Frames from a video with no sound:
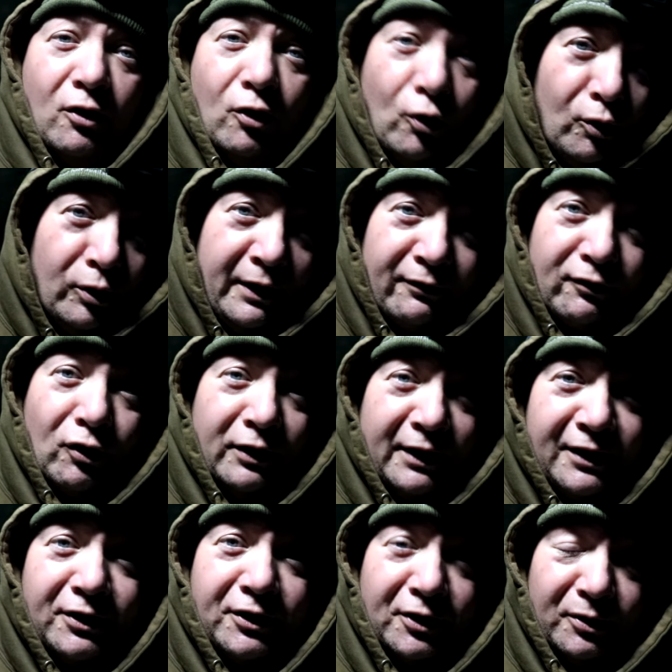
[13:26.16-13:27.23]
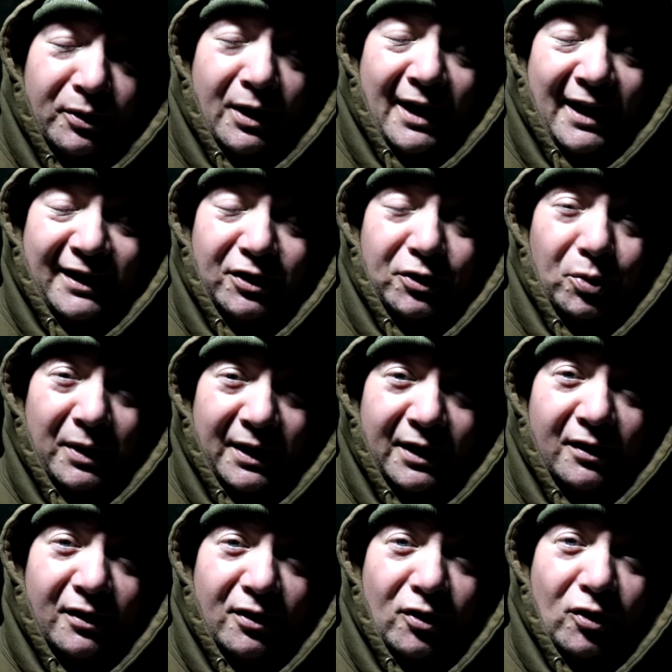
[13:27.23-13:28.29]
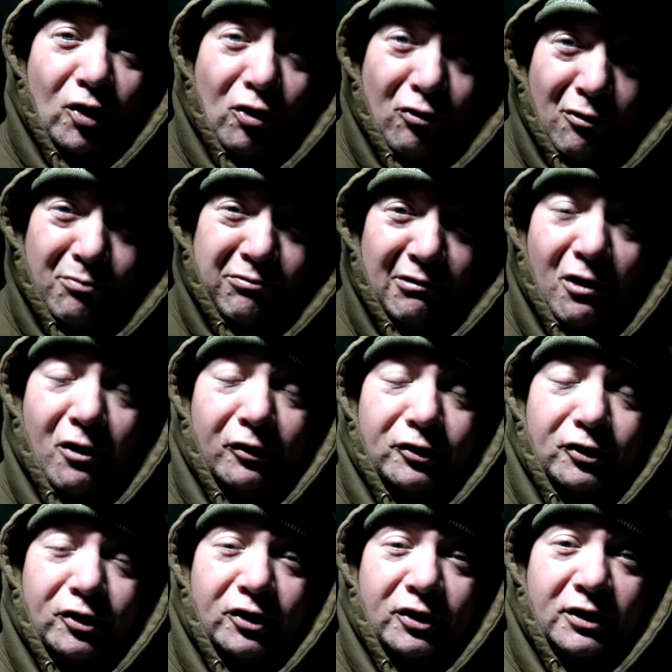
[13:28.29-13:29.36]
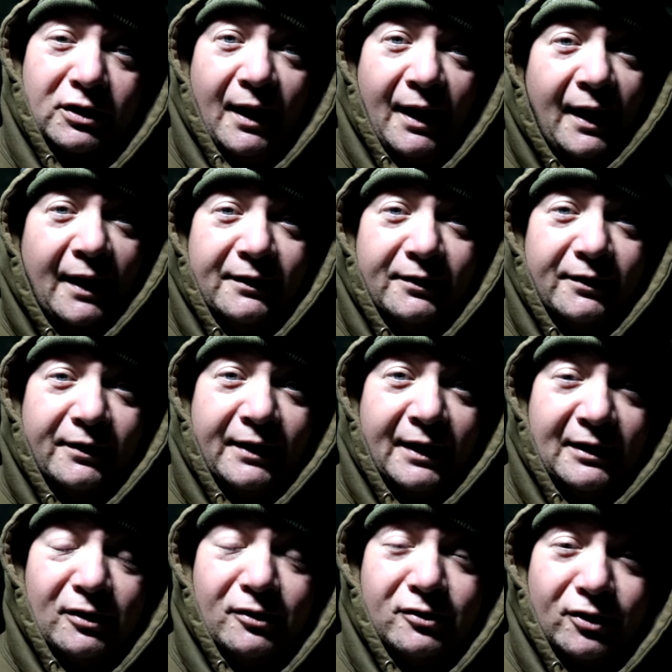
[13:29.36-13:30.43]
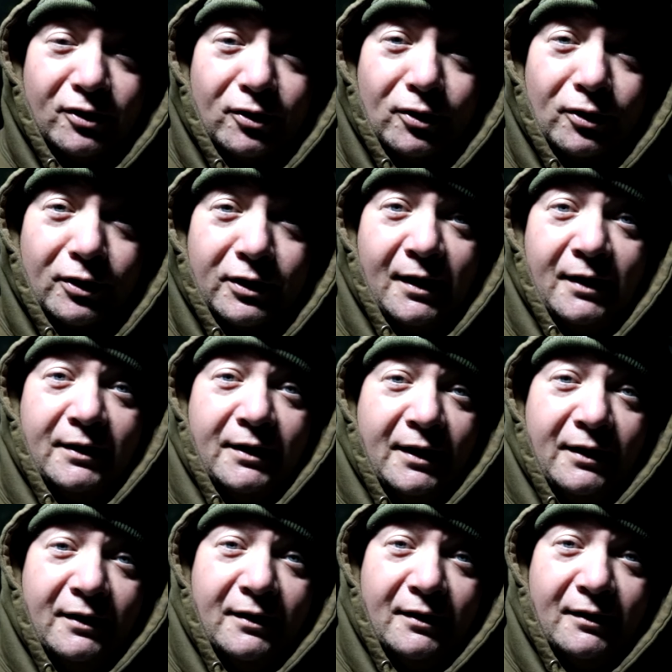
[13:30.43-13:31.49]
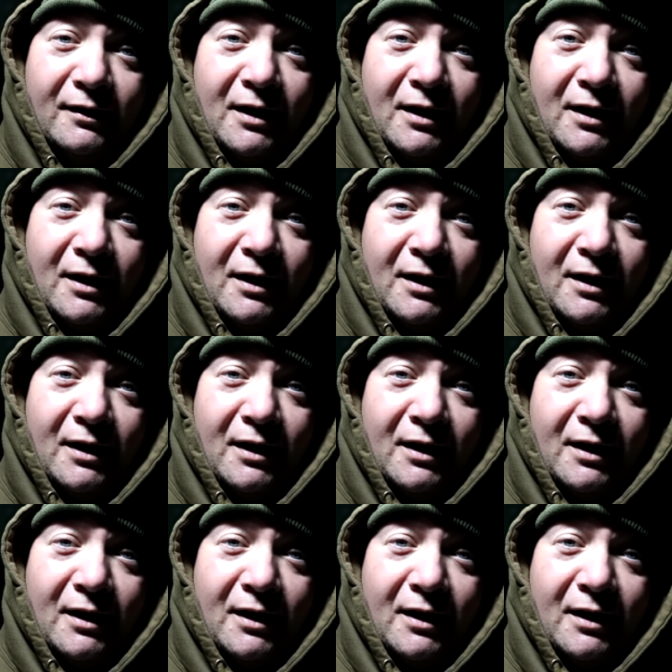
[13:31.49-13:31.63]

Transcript: or they've gone into a twig or a branch and they lose the hook, and then